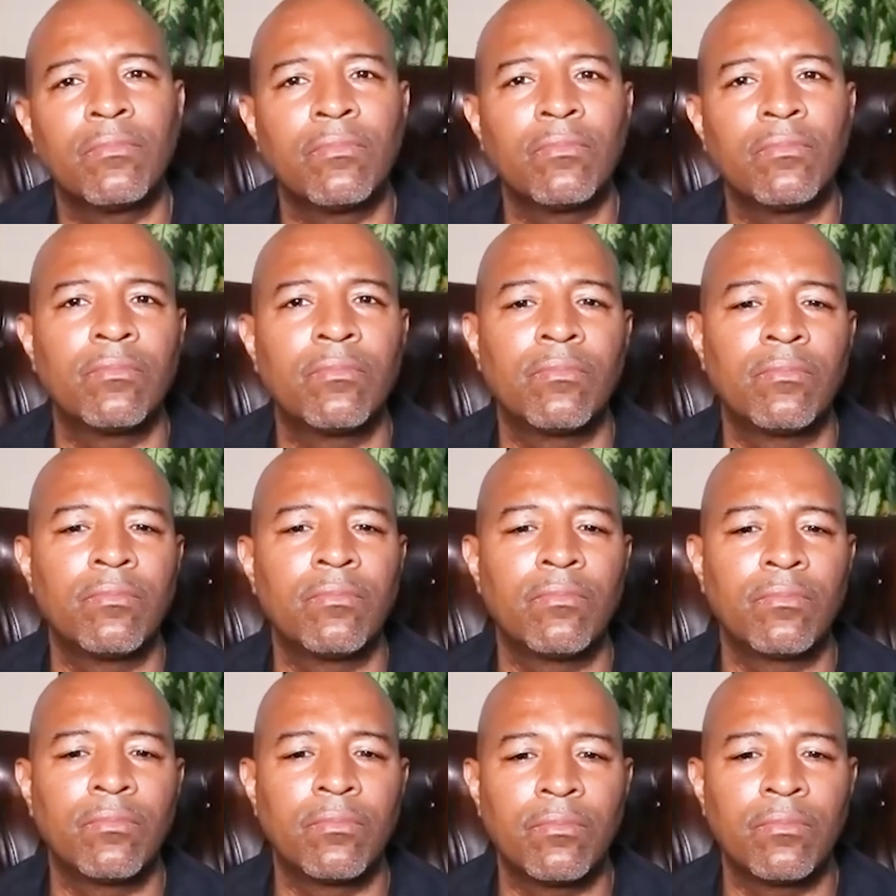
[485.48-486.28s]

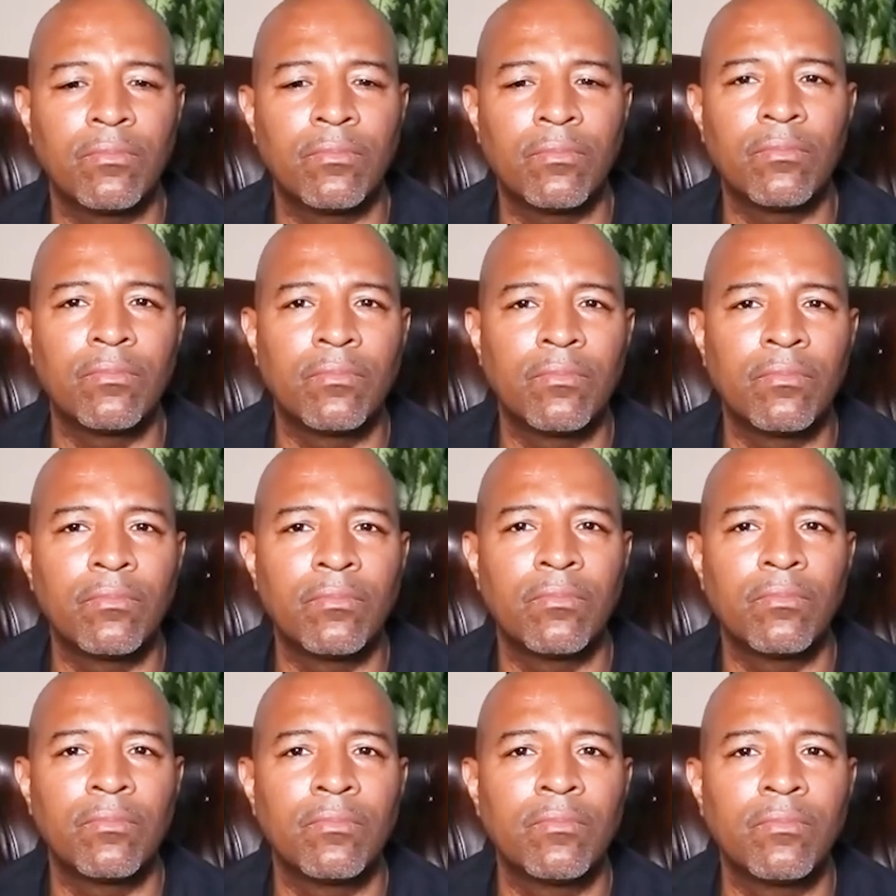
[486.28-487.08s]

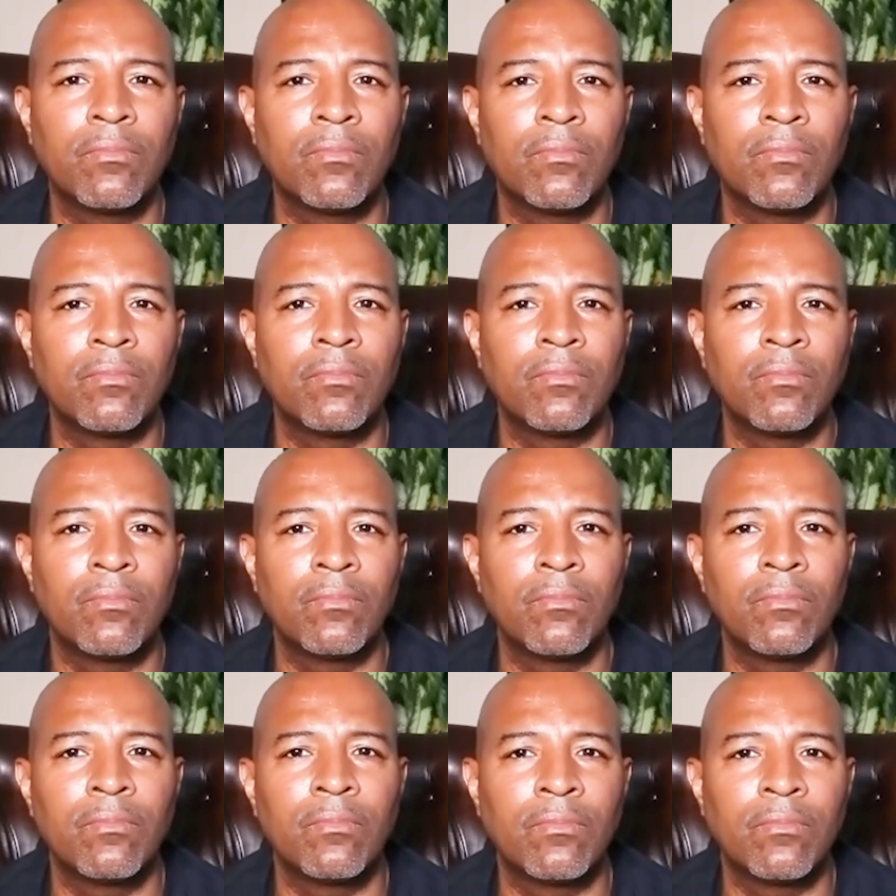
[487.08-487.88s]

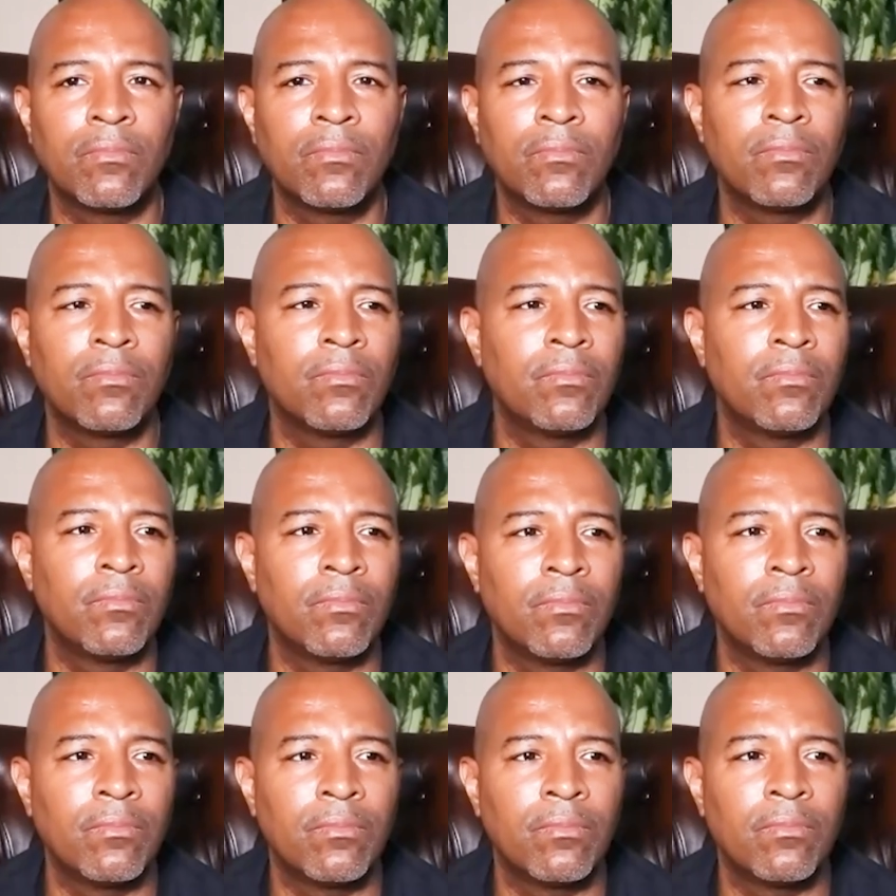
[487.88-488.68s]

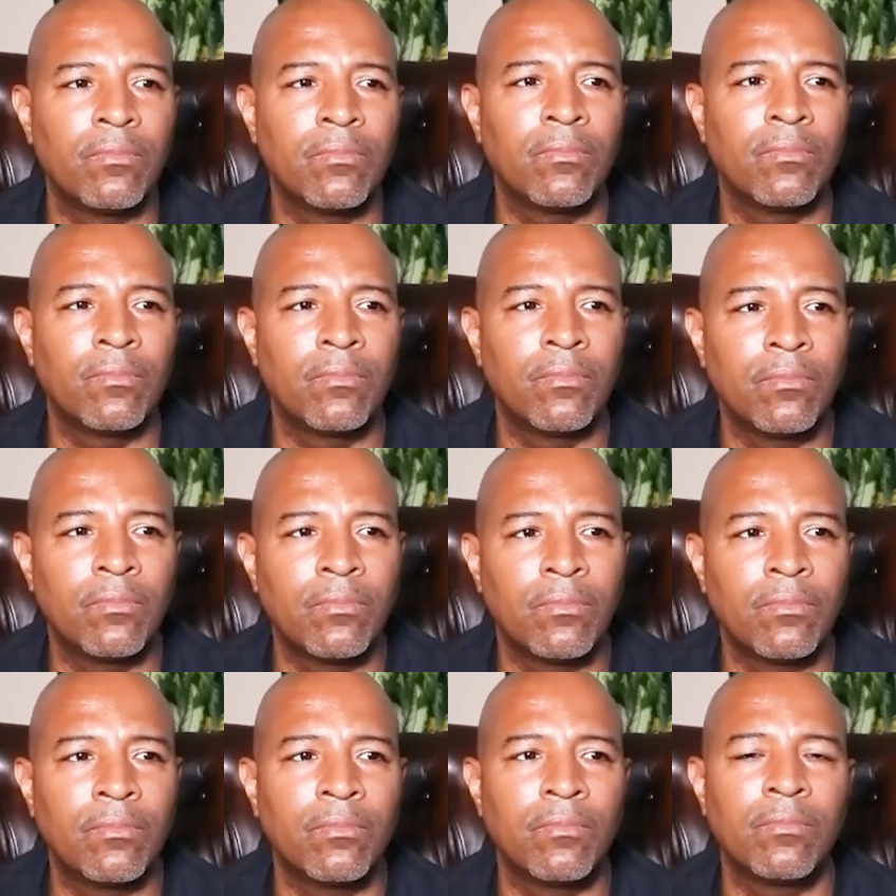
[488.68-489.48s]

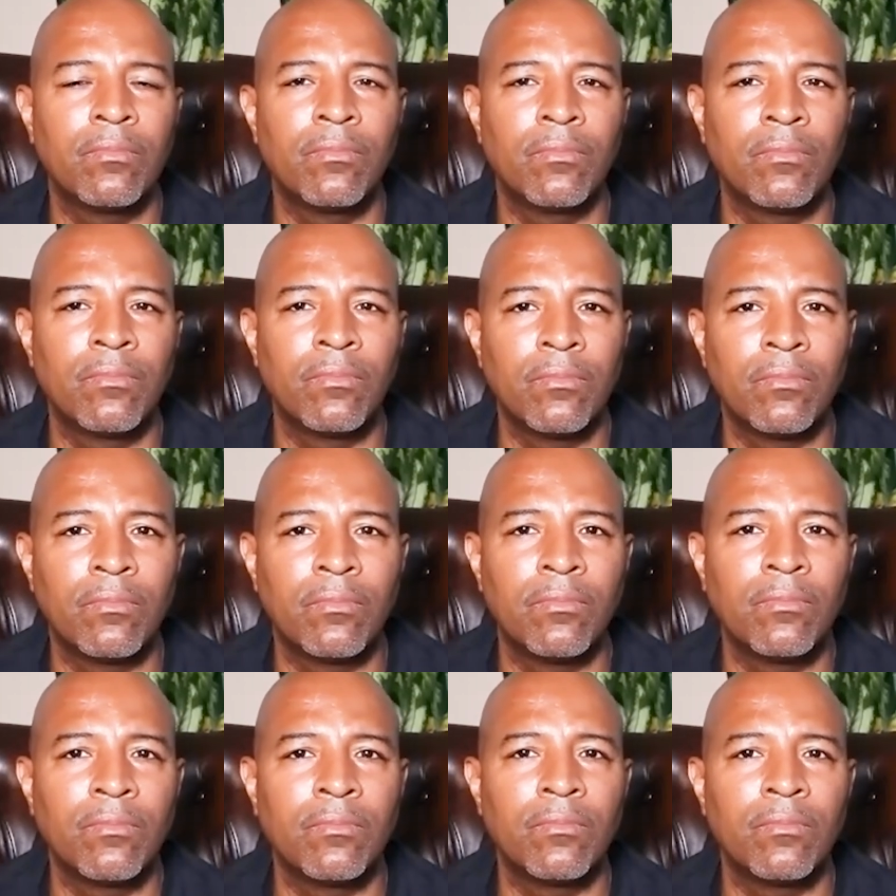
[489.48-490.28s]

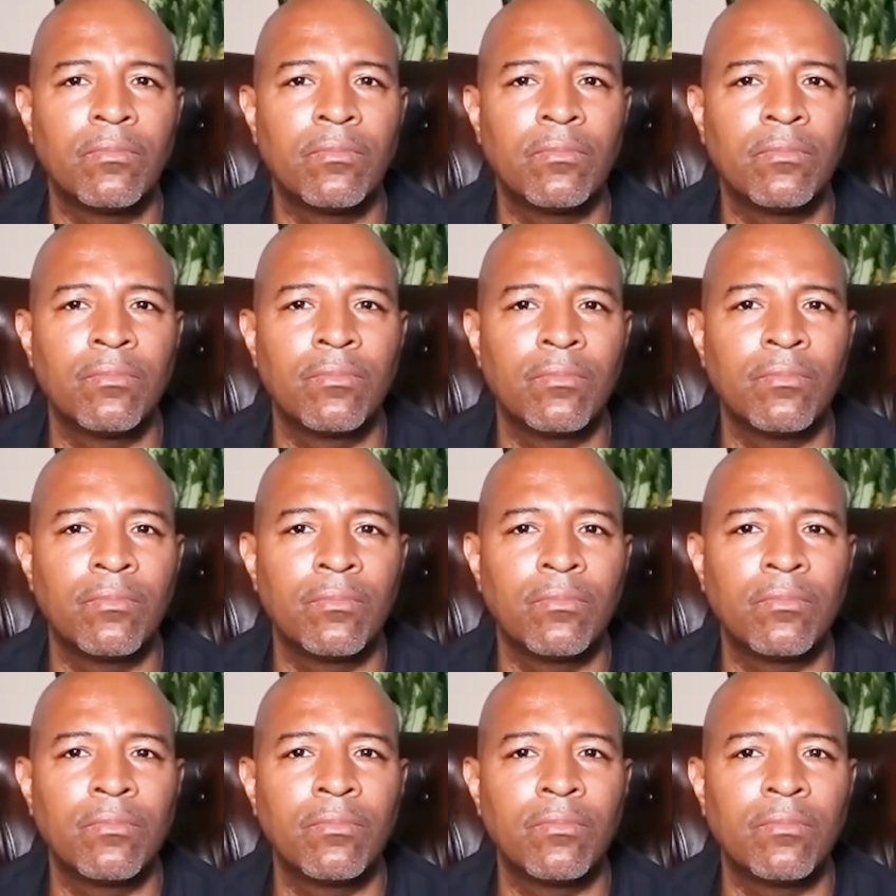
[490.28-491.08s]

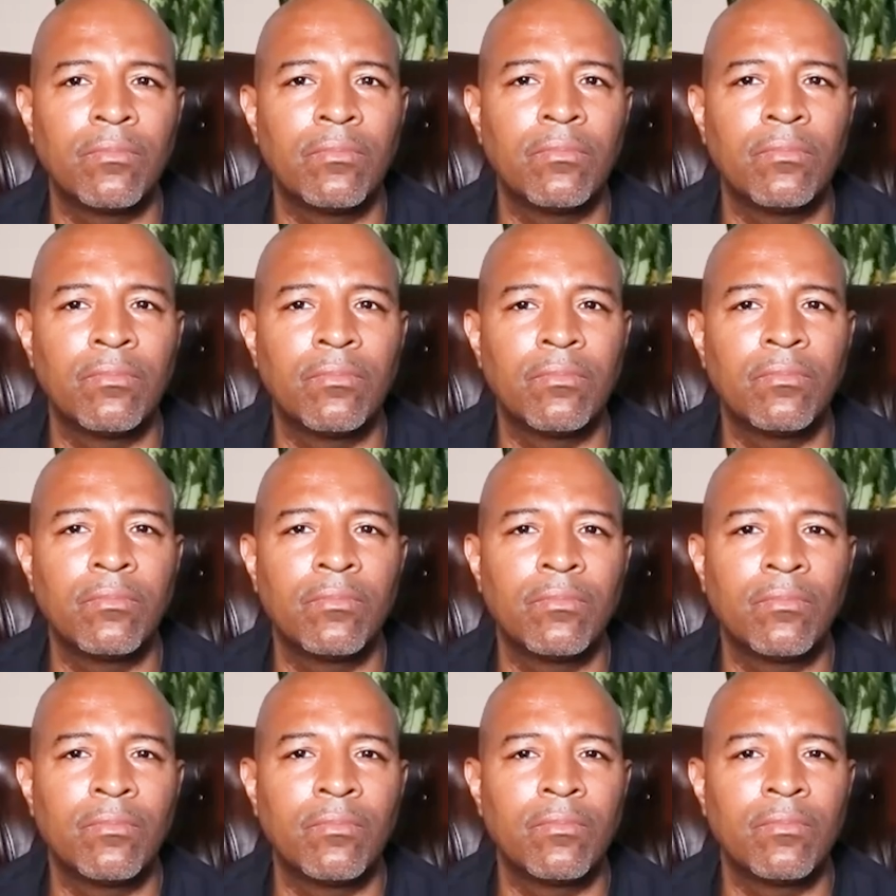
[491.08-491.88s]

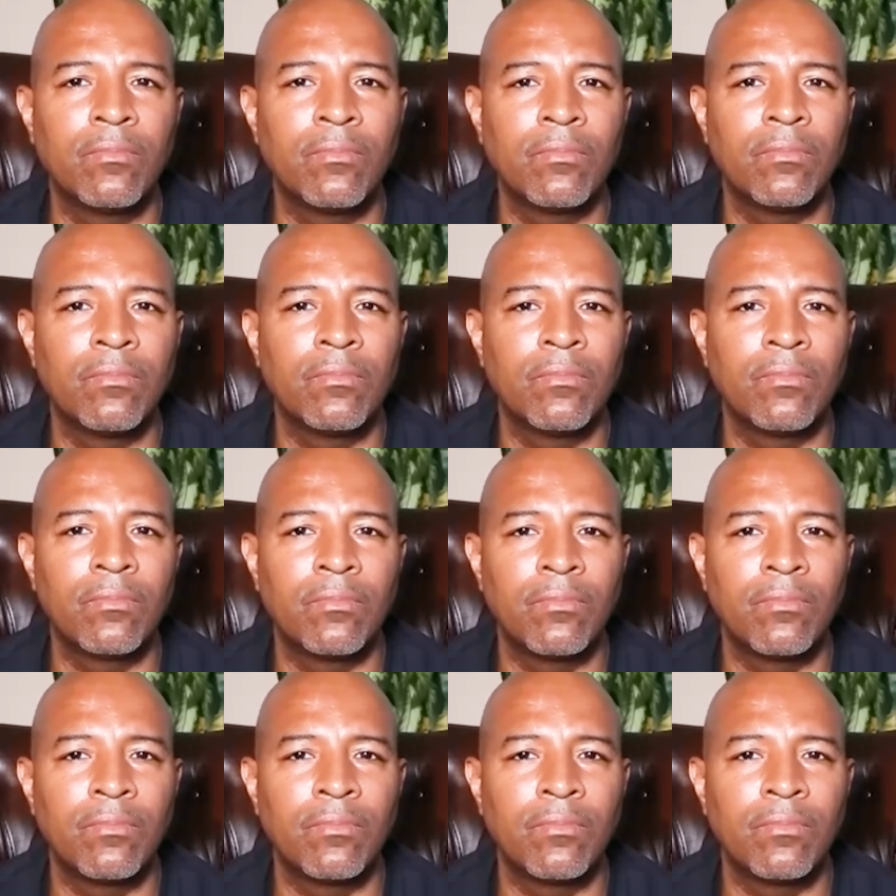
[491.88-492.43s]
(silent)